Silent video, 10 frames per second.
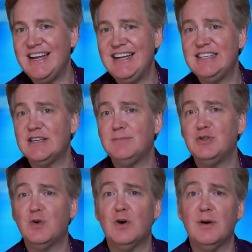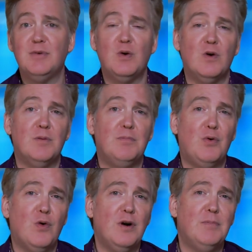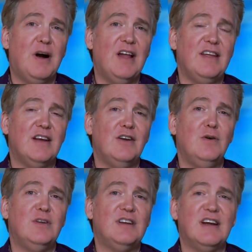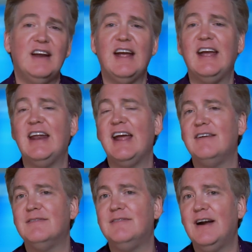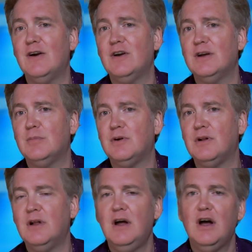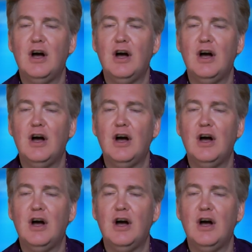is absorbed or borne by the annuitant in a variable